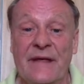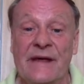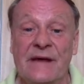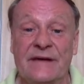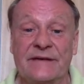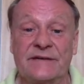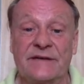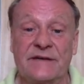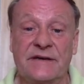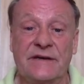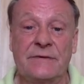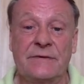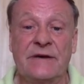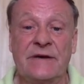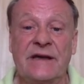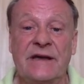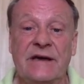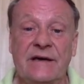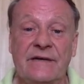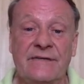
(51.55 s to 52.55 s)
And today we
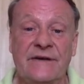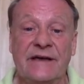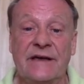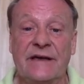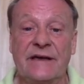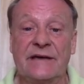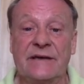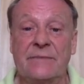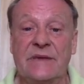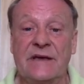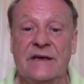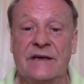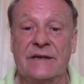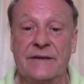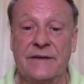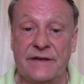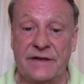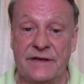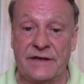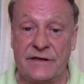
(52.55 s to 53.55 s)
have a game
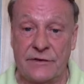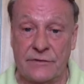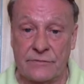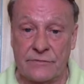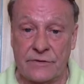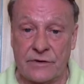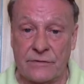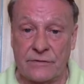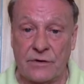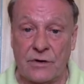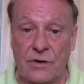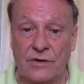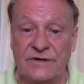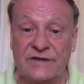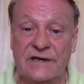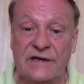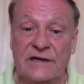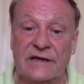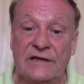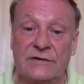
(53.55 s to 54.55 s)
in the Euro
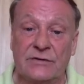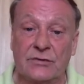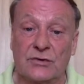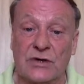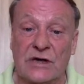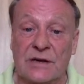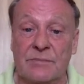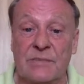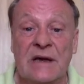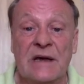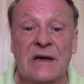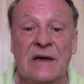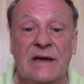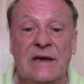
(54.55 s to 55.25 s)
Continental Cup